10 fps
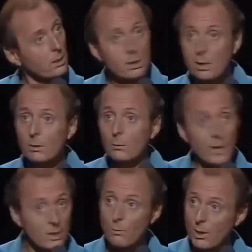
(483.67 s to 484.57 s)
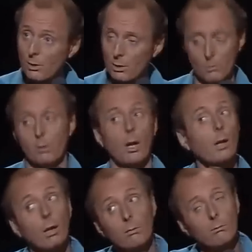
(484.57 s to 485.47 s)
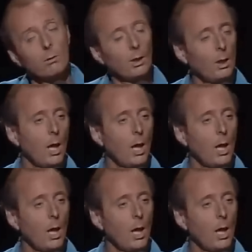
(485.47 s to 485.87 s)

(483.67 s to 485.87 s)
where's the restaurant? He went, hang on.